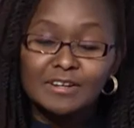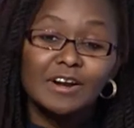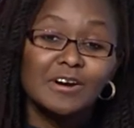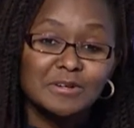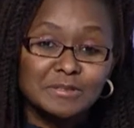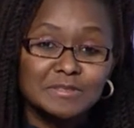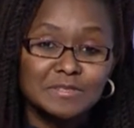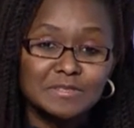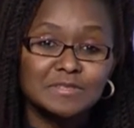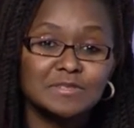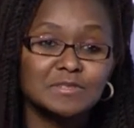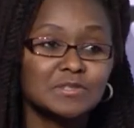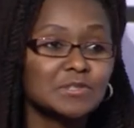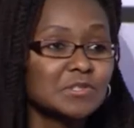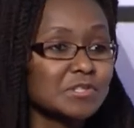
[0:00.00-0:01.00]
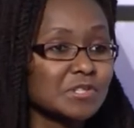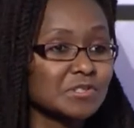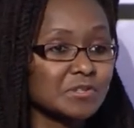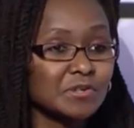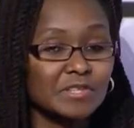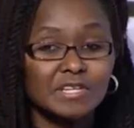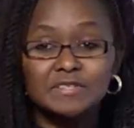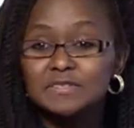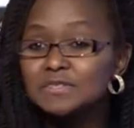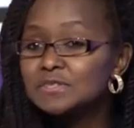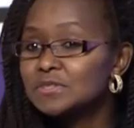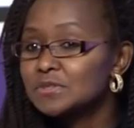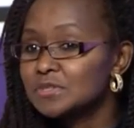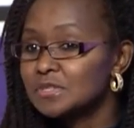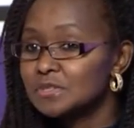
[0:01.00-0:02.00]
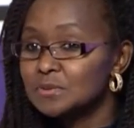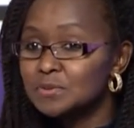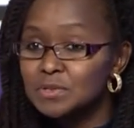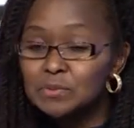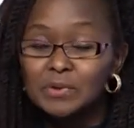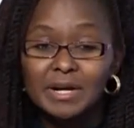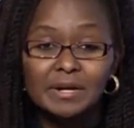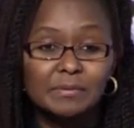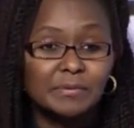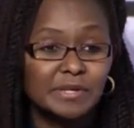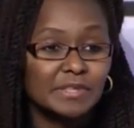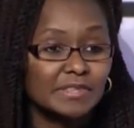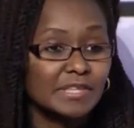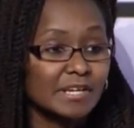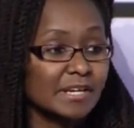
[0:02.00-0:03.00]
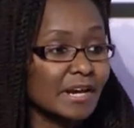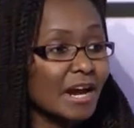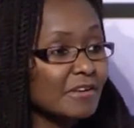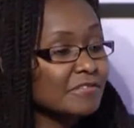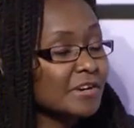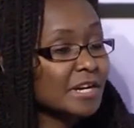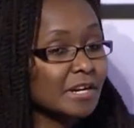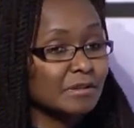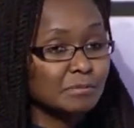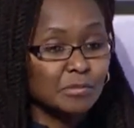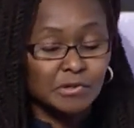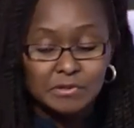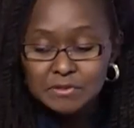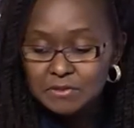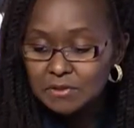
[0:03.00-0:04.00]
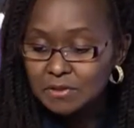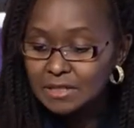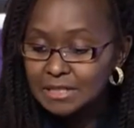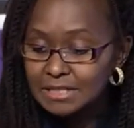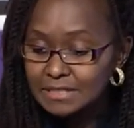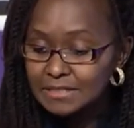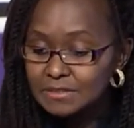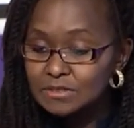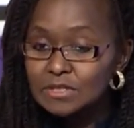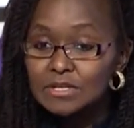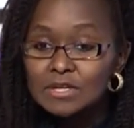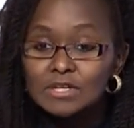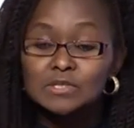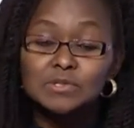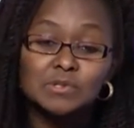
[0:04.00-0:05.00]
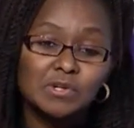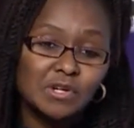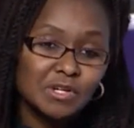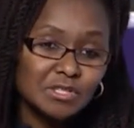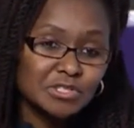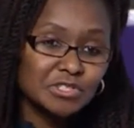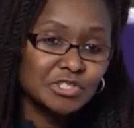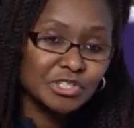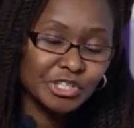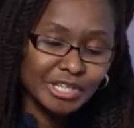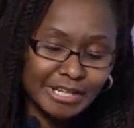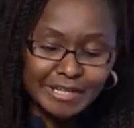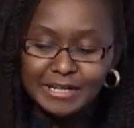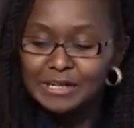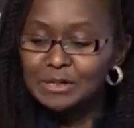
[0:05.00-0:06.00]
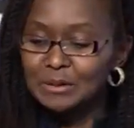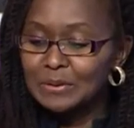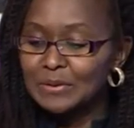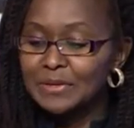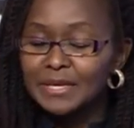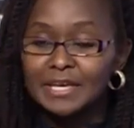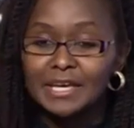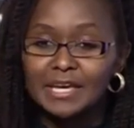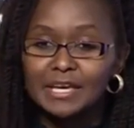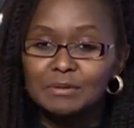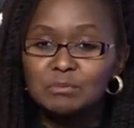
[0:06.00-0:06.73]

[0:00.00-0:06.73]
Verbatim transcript: host institutions or the institutions which work with the African-born scholars to cost share. And